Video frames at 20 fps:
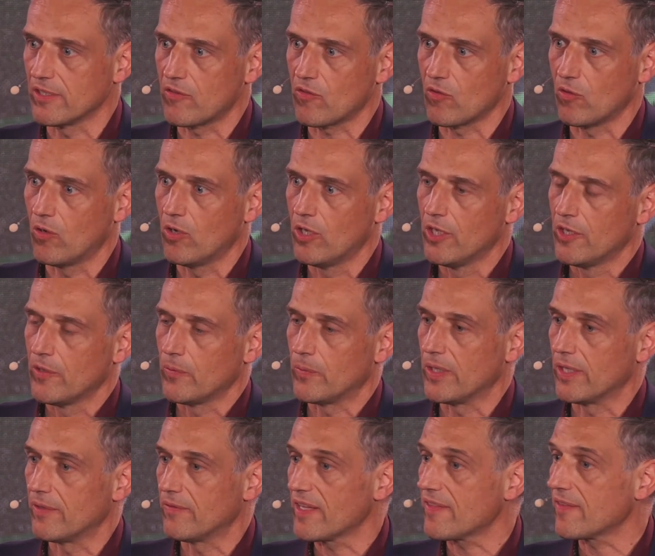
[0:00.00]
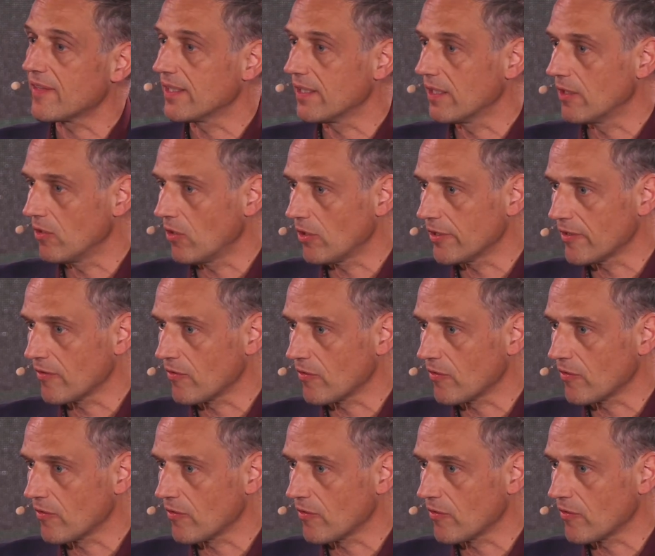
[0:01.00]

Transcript: So we're investing a lot in